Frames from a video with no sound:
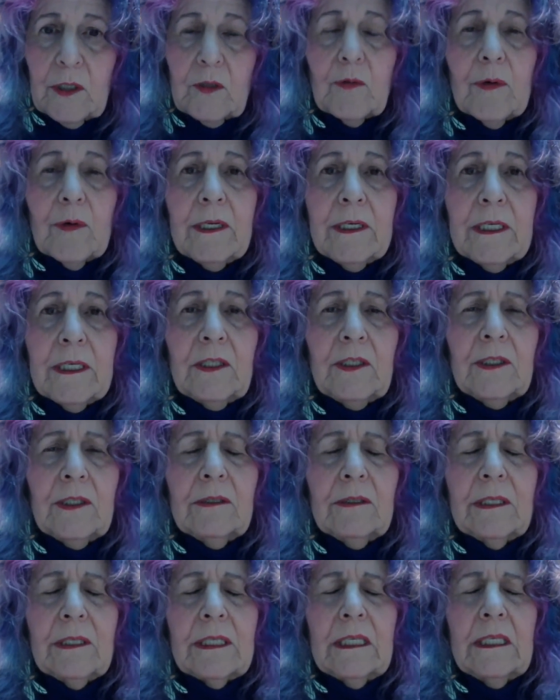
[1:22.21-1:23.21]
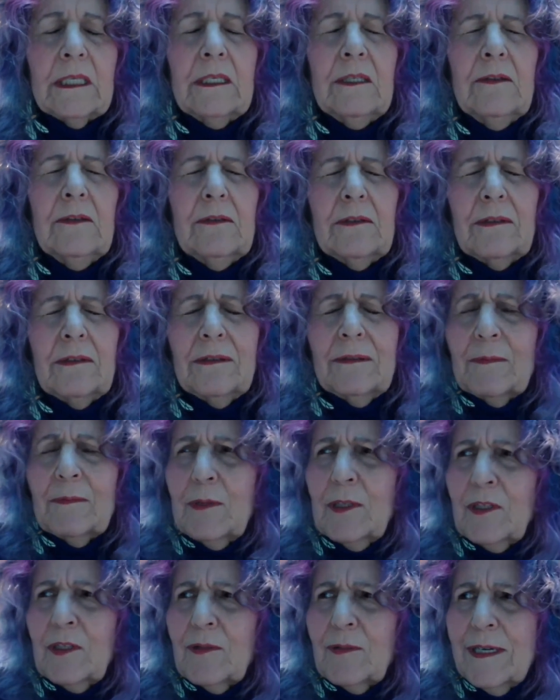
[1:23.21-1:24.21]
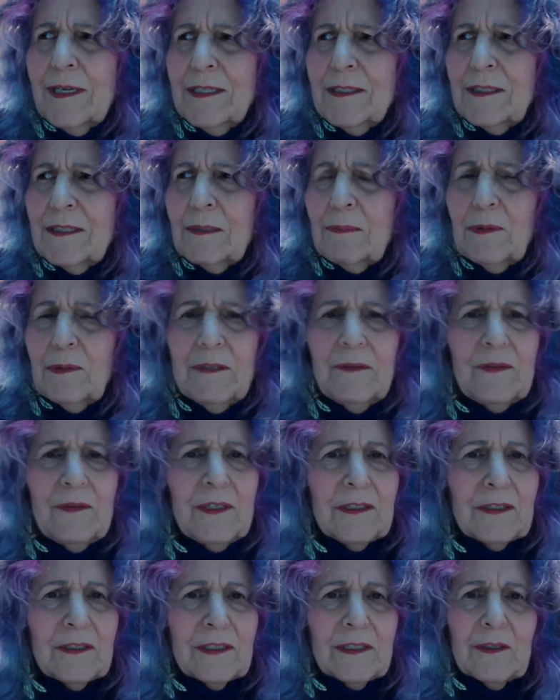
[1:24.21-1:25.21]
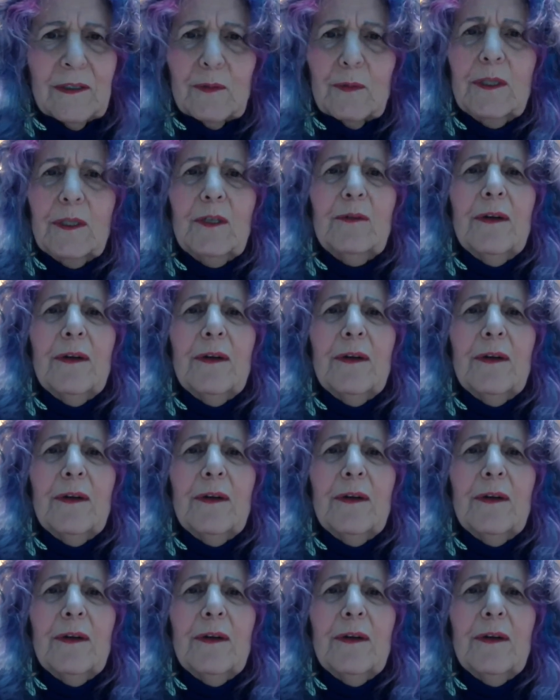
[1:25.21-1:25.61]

We try to heal, we try to uplift ourselves.